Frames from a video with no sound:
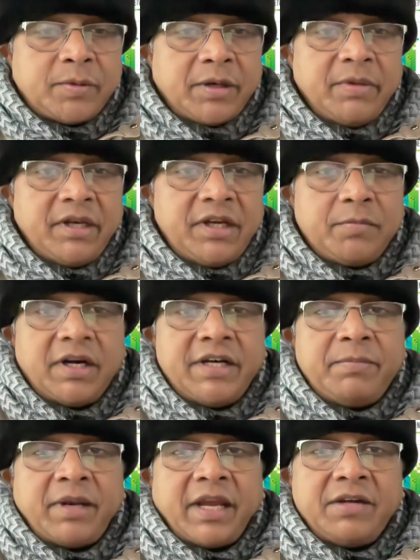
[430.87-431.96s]
per minute
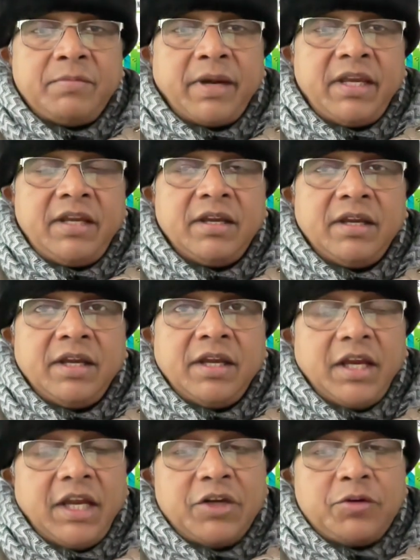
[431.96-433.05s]
multiplied by
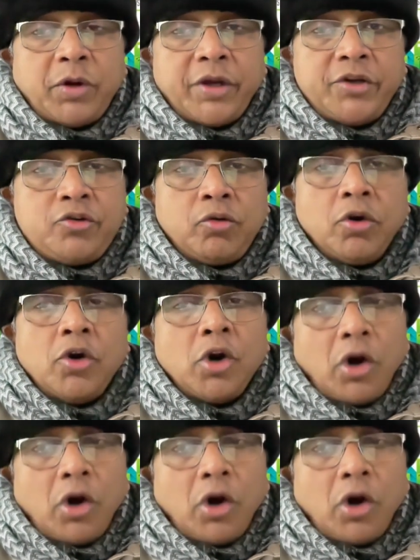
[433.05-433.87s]
8.2.